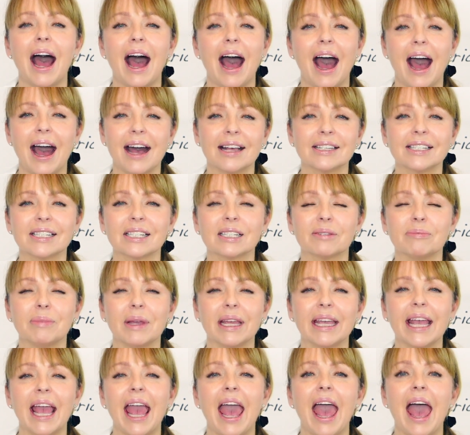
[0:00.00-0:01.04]
ask
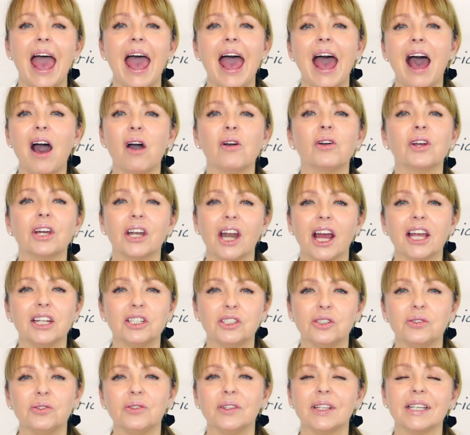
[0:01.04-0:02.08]
me, how can I
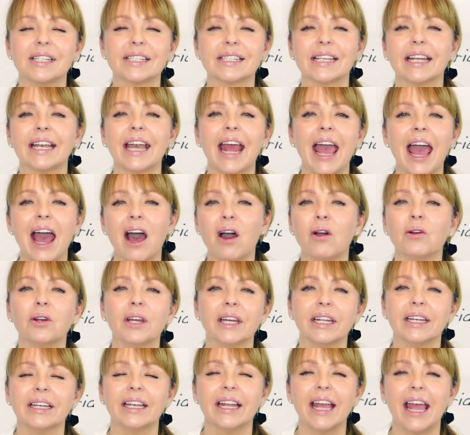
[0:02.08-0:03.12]
do this and how
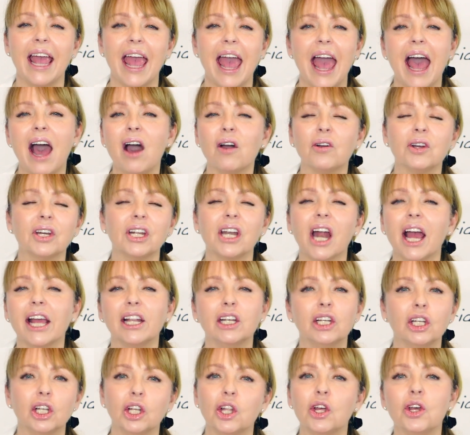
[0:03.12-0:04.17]
can I
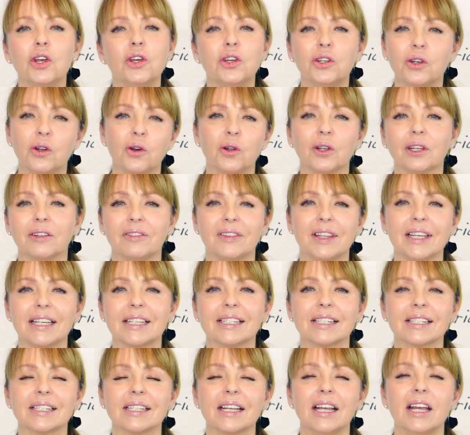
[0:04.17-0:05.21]
learn all of
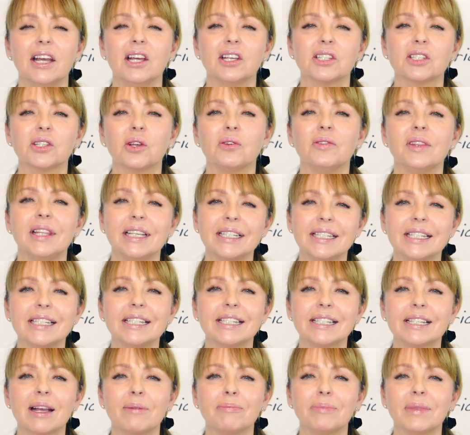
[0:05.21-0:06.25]
this? So this
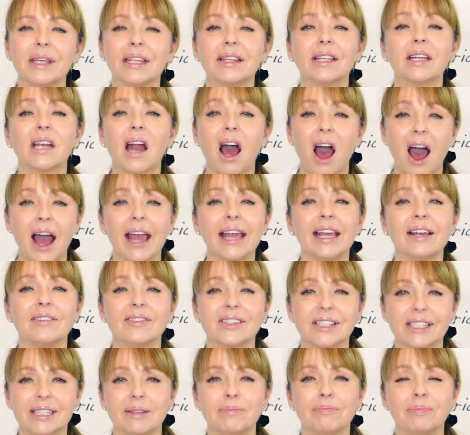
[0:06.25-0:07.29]
is something that I have
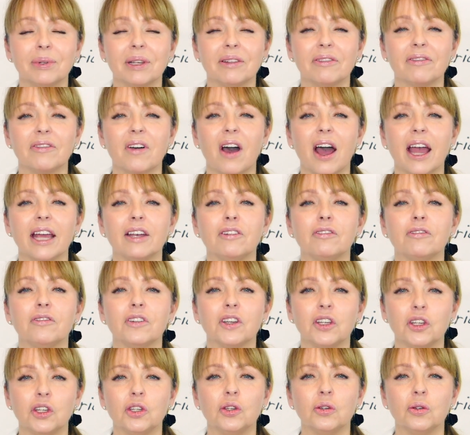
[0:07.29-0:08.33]
simplified for
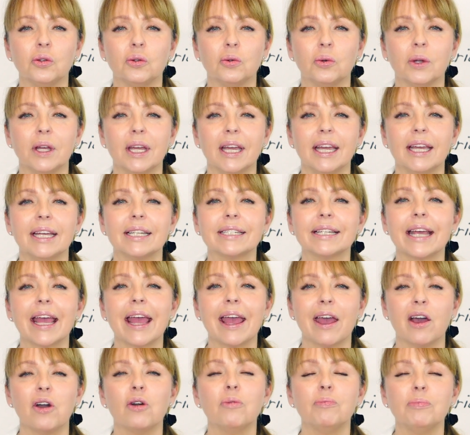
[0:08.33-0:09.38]
you to
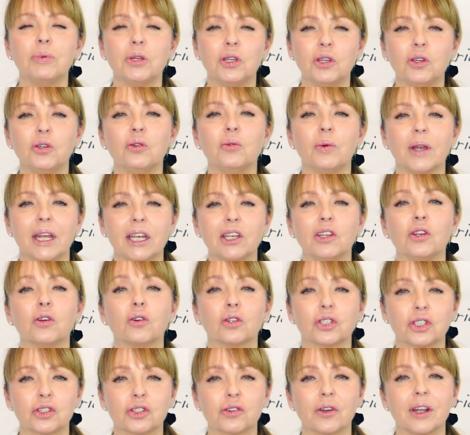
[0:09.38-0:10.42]
help you in
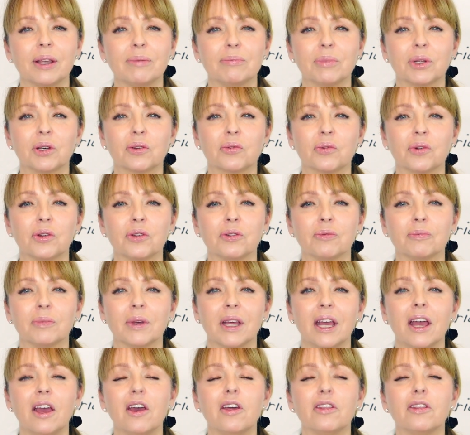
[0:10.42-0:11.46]
your treatment room.
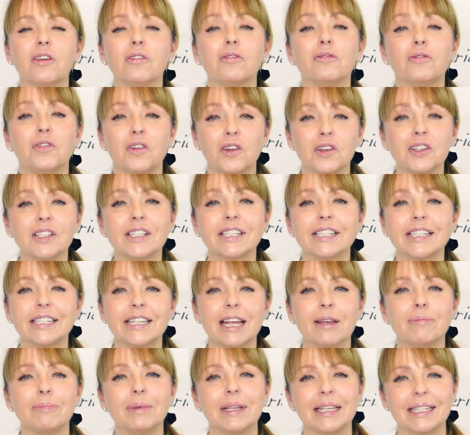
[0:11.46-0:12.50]
The first
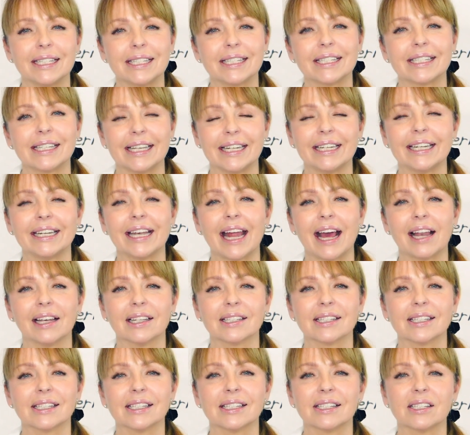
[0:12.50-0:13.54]
step is skin
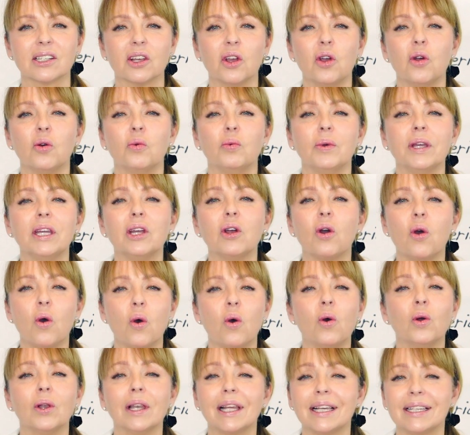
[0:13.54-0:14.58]
analysis. We
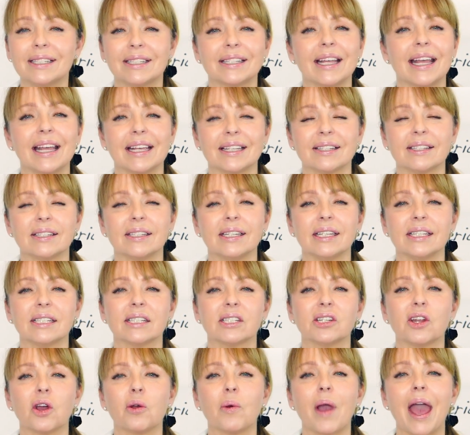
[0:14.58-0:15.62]
all as esties
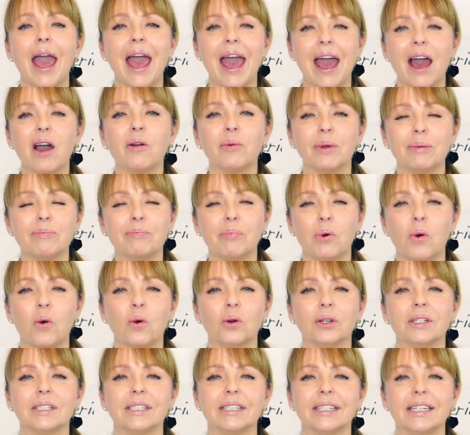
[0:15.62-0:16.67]
know how
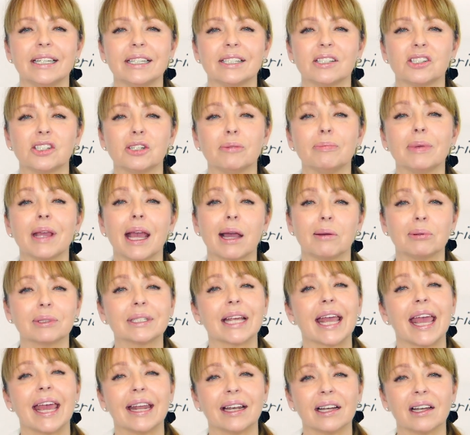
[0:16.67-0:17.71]
important it is to be able
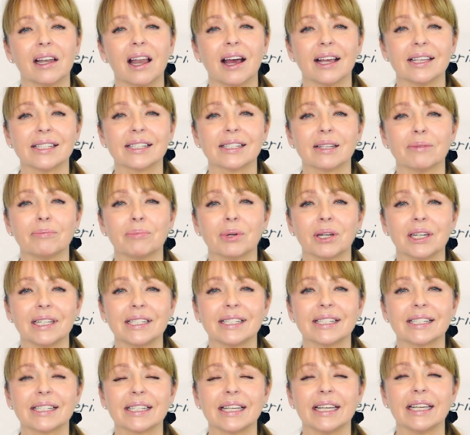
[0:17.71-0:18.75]
to analyze
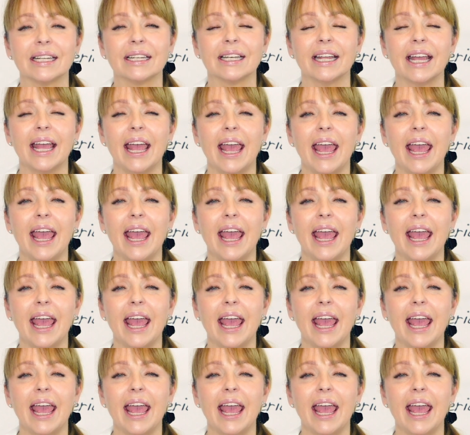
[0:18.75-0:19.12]
somebody's skin